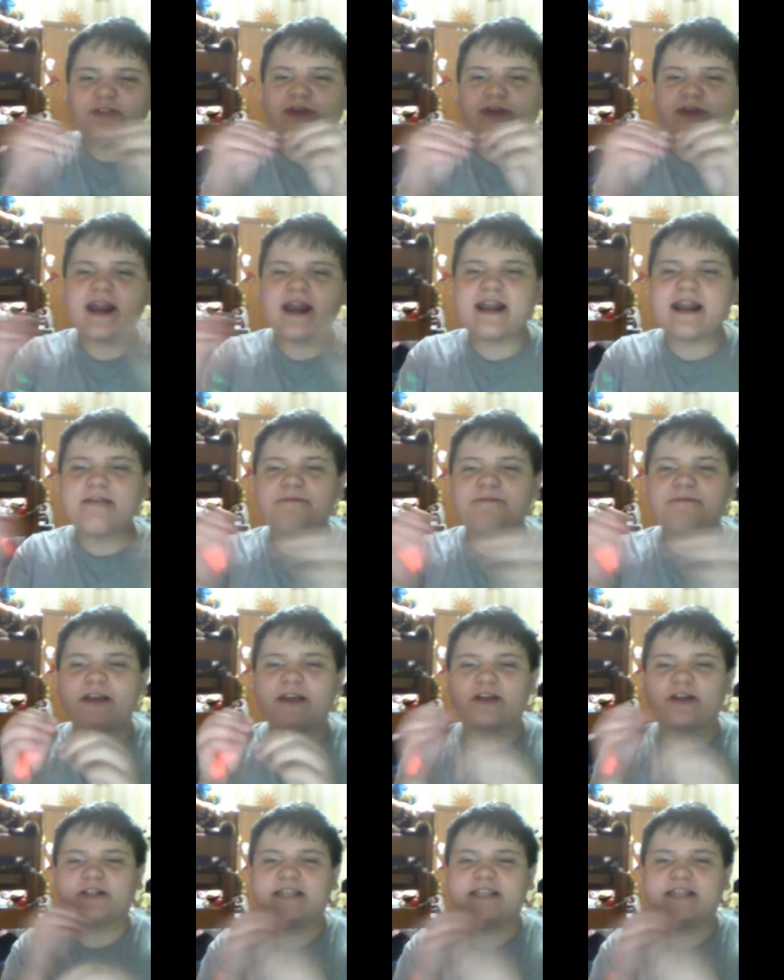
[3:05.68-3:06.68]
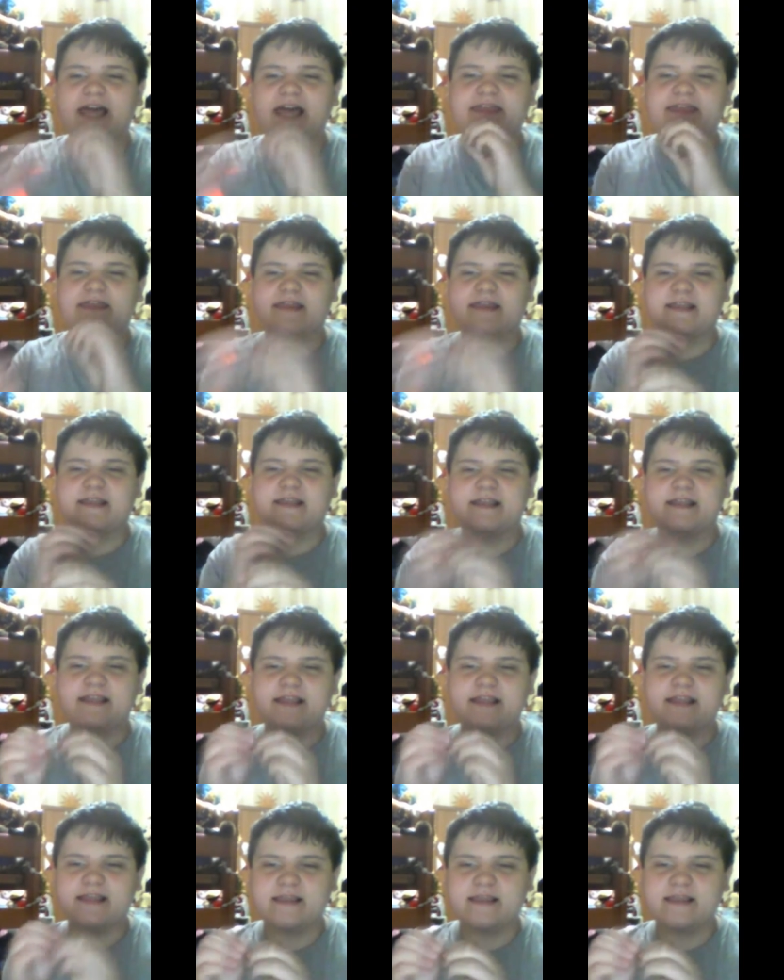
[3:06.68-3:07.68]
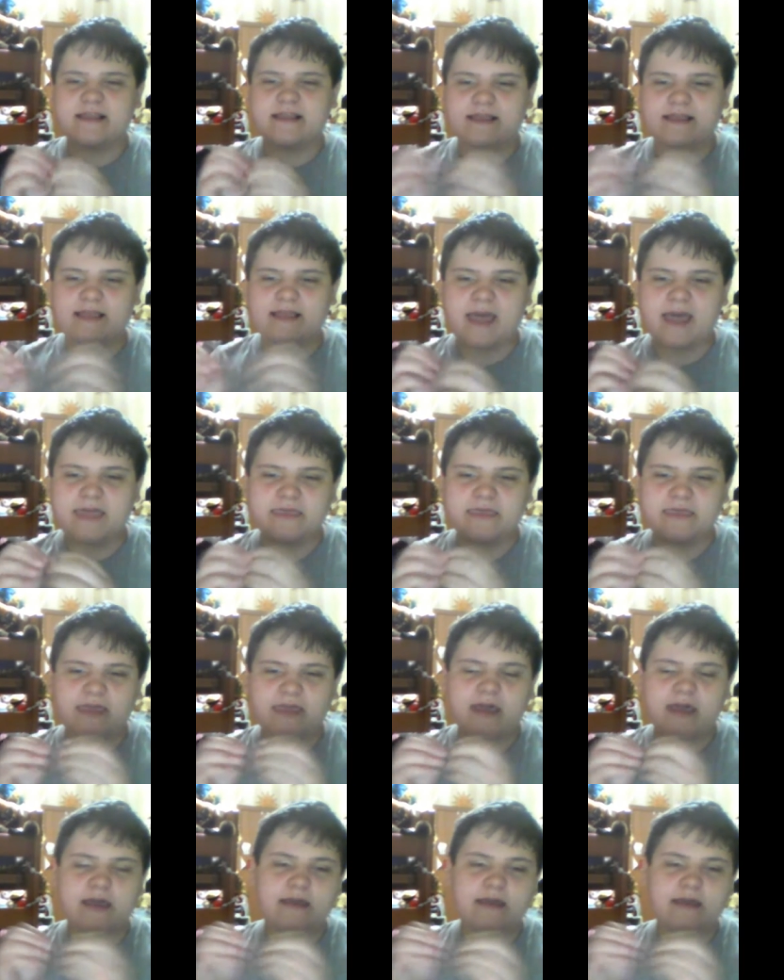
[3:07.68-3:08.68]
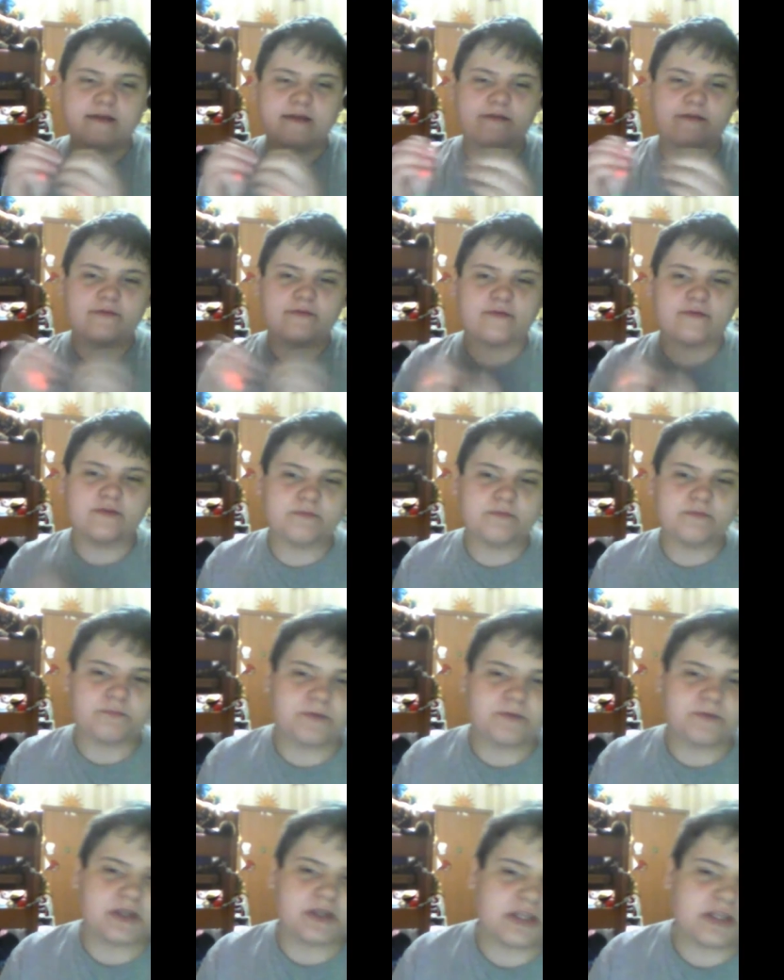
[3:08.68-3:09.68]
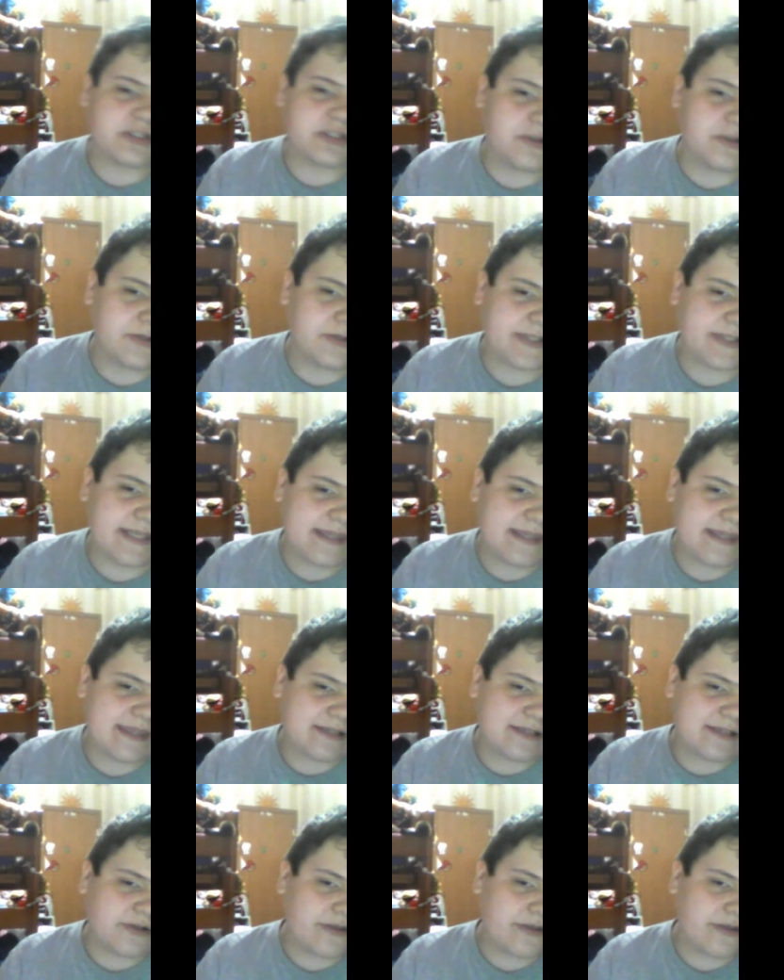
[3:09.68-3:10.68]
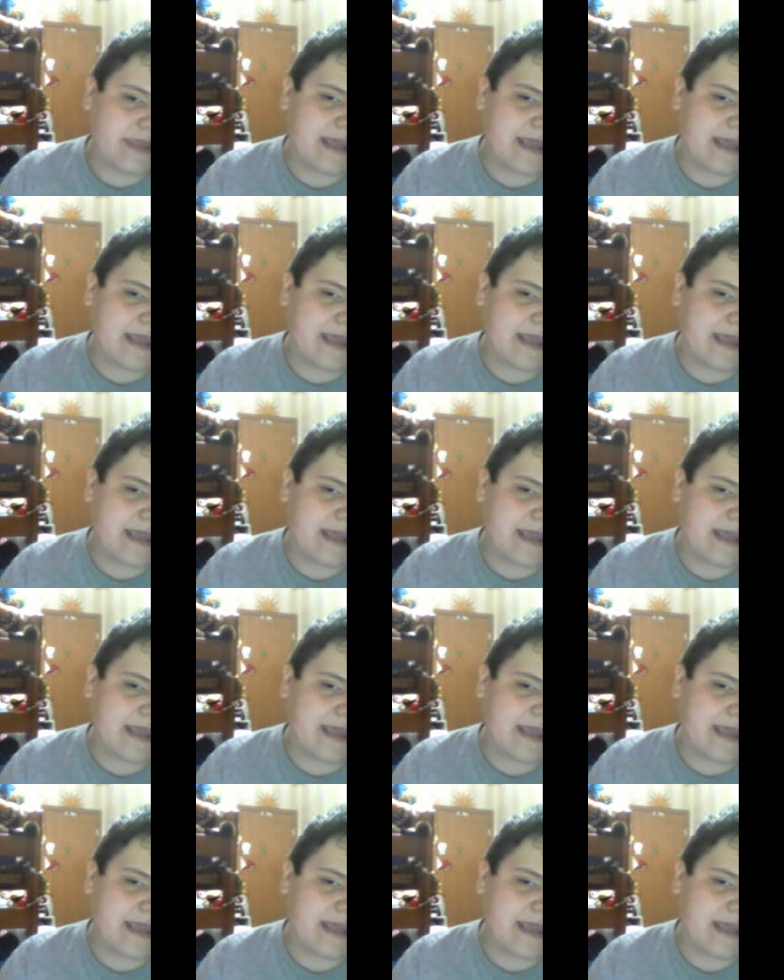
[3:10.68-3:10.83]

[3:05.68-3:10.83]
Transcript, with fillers: training figures that that they put the swords in so that